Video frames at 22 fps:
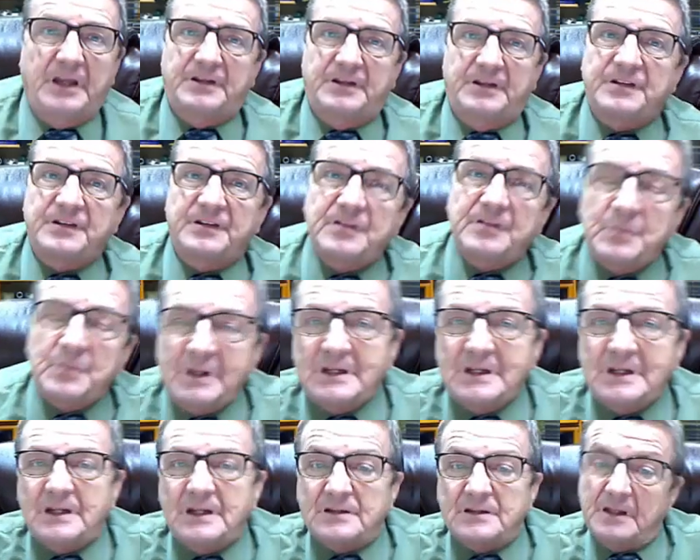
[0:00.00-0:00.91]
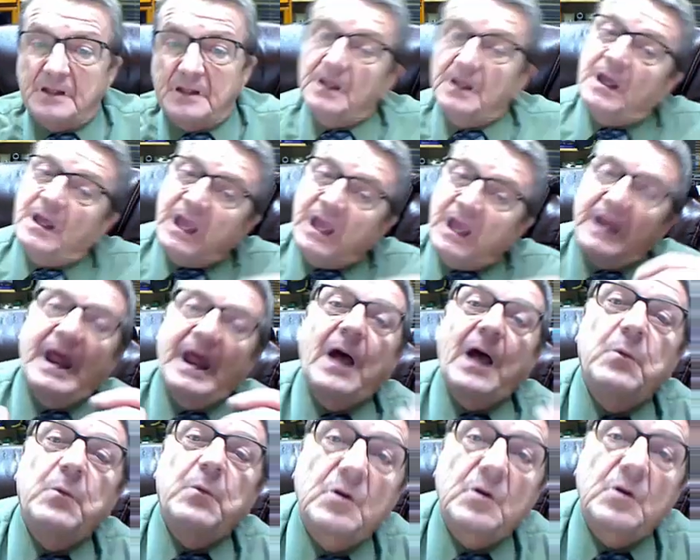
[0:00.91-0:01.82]
doesn't mean anything. And I
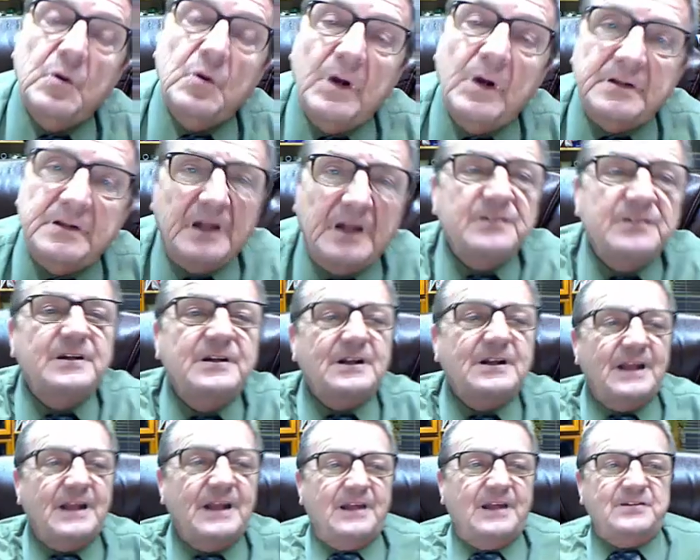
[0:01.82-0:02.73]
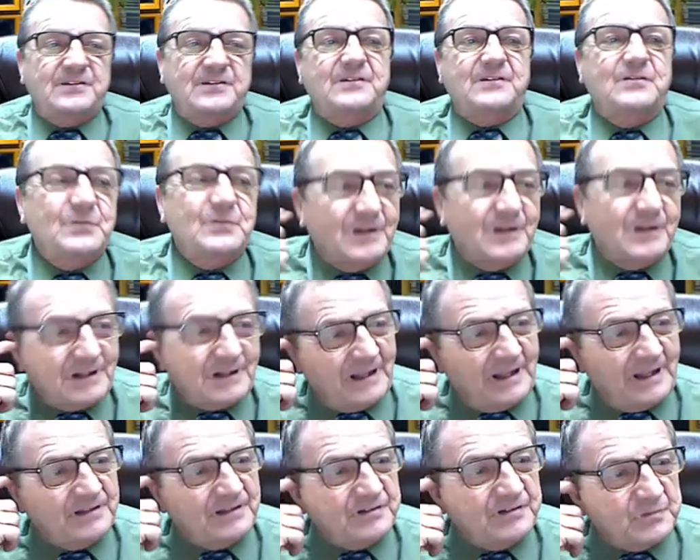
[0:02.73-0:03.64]
will correct it. I was in a class. I was doing the
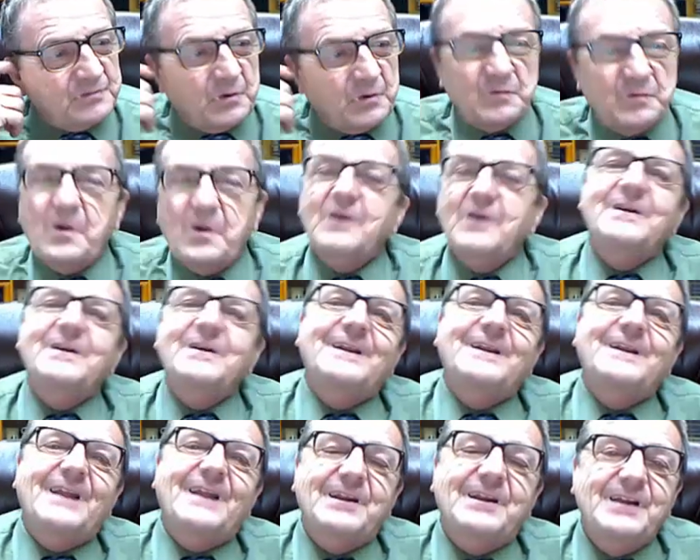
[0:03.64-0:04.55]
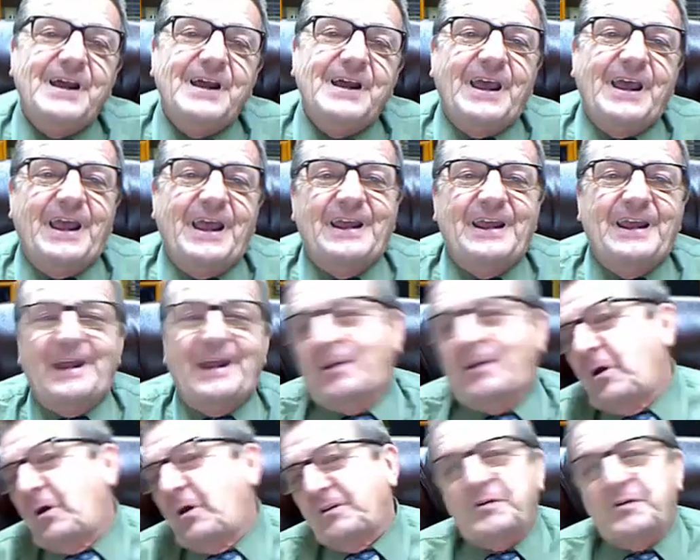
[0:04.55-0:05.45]
class, a sports marketing class, and I
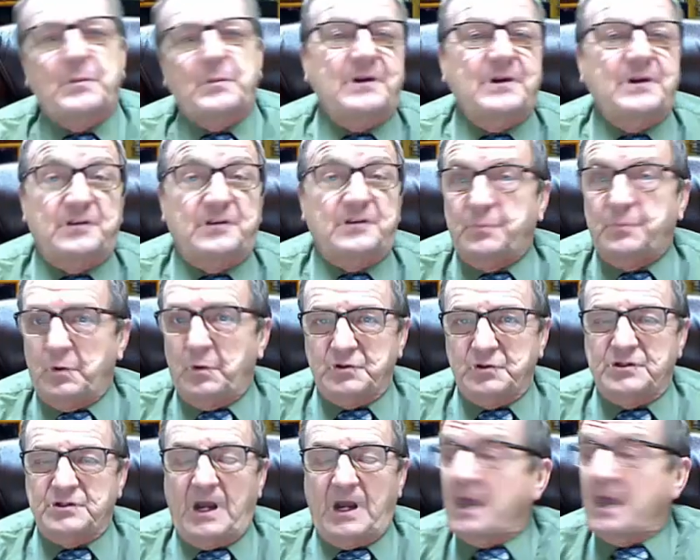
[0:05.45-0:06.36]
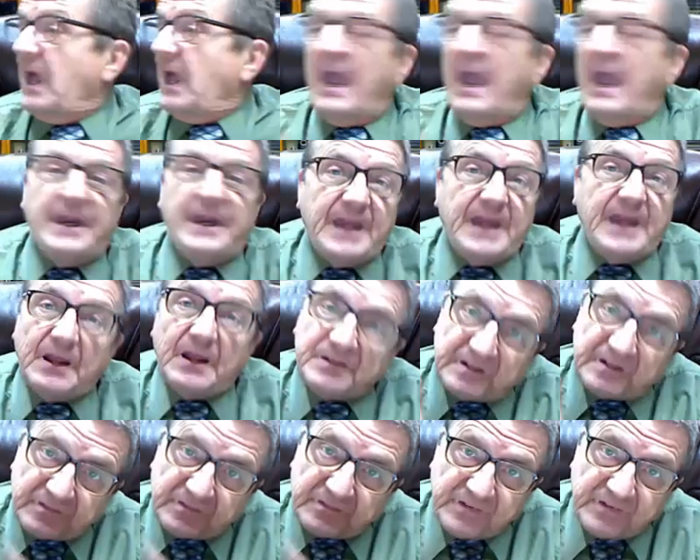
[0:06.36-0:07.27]
called somebody a sports jock. And that's
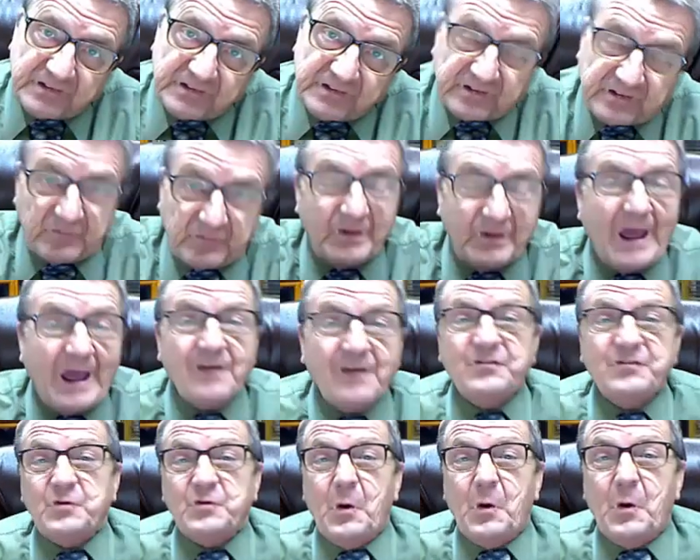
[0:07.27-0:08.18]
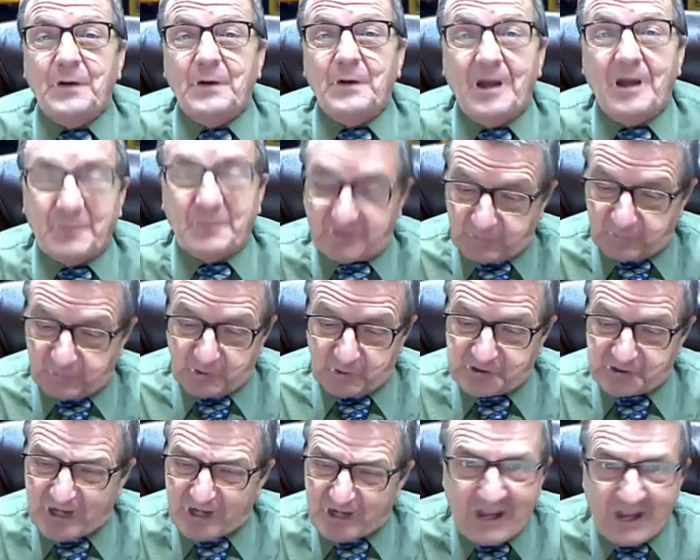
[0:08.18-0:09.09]
offensive. When I was growing up, a sports
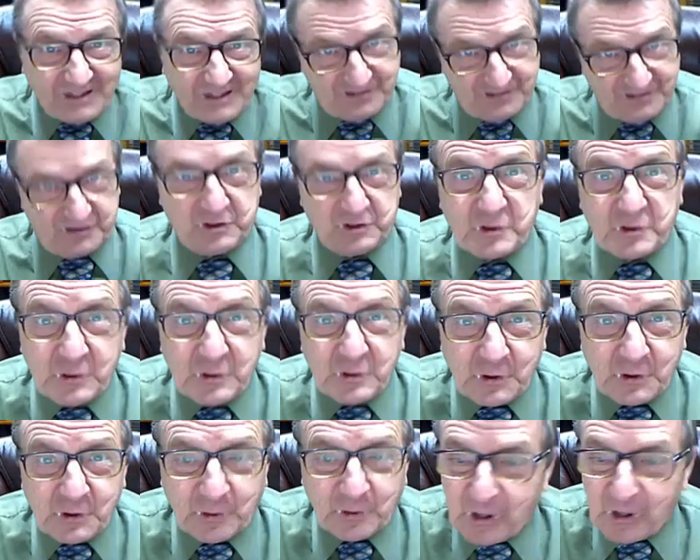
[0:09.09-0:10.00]
jock is cool.